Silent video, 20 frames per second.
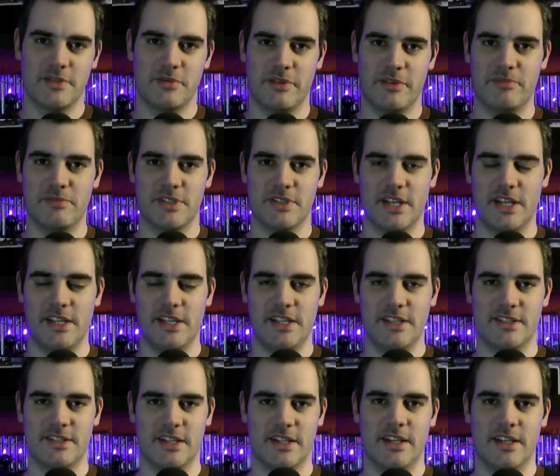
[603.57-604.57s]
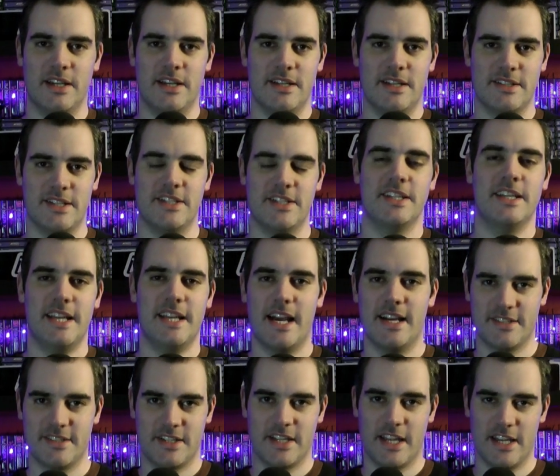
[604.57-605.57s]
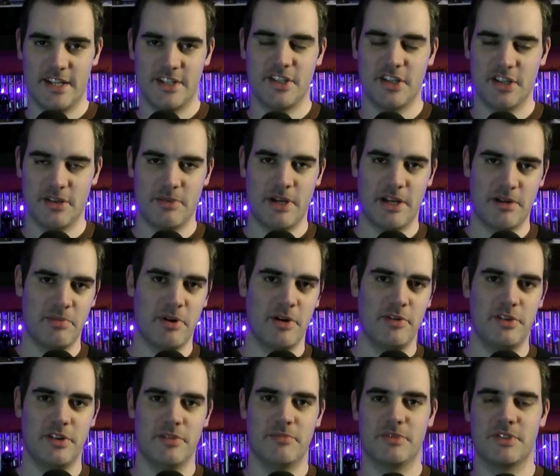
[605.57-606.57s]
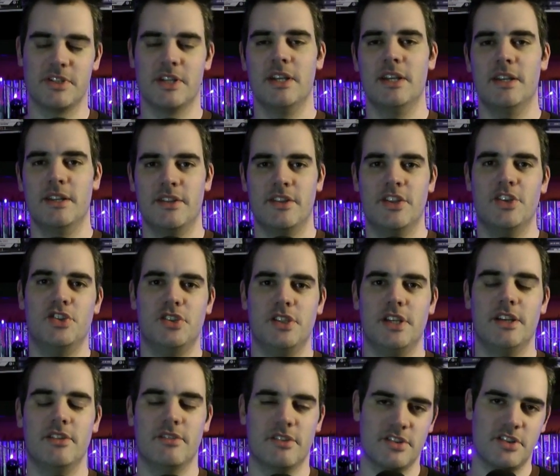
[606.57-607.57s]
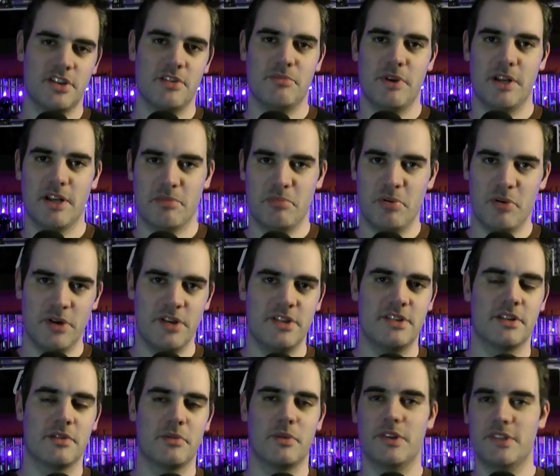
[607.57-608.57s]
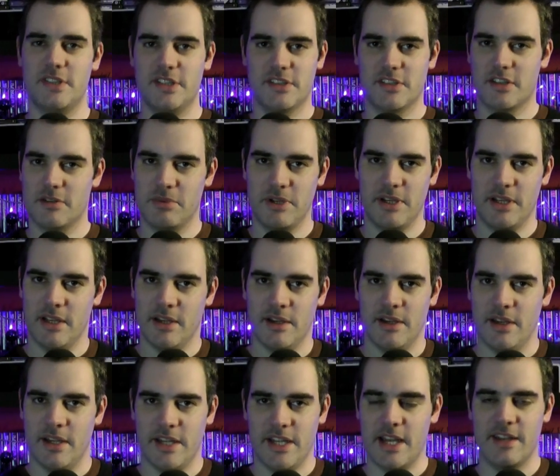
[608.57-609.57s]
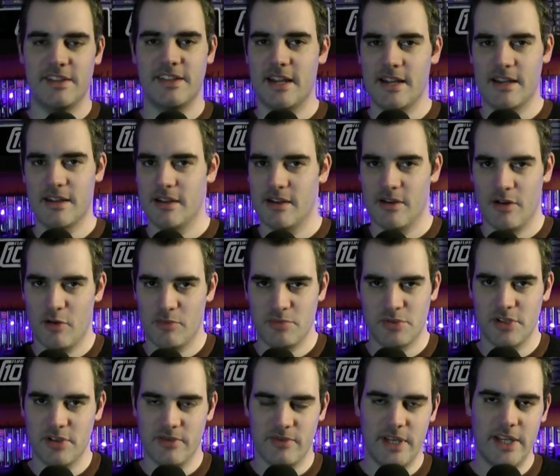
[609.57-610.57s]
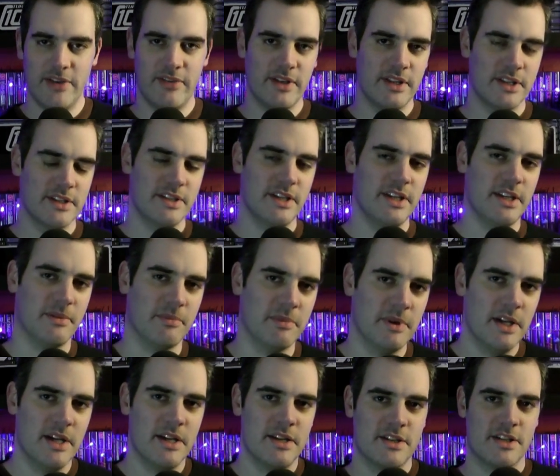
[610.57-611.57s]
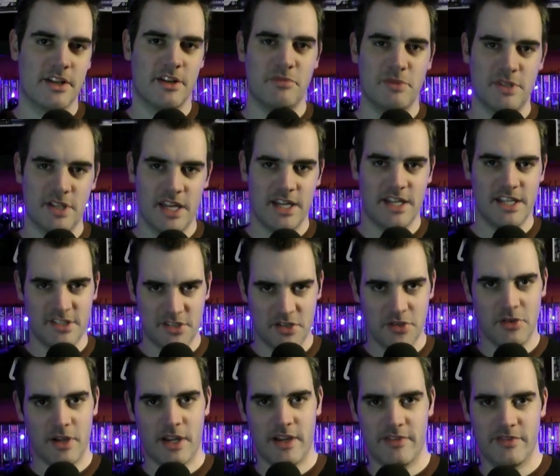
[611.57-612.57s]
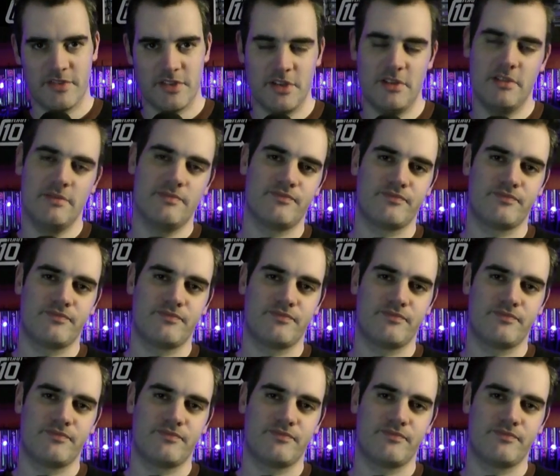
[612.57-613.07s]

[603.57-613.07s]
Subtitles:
with Mercedes that says he has to get a certain amount of podiums this year and a certain amount of points. Otherwise, he has that option of leaving the team. So Mercedes do have to